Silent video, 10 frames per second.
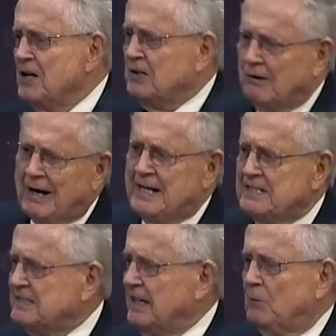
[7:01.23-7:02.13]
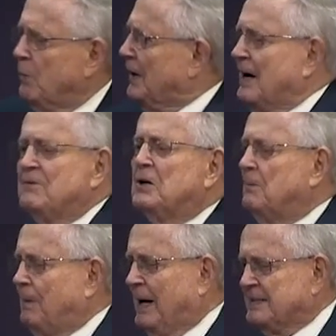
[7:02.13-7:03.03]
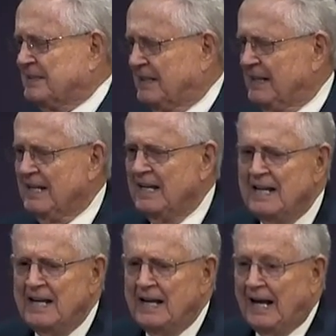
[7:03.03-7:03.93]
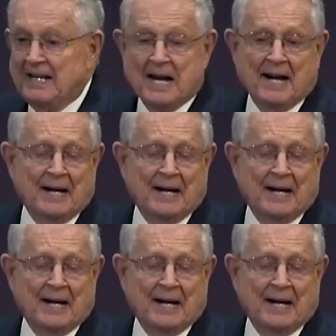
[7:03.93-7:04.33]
Christ in whatever capacity. And not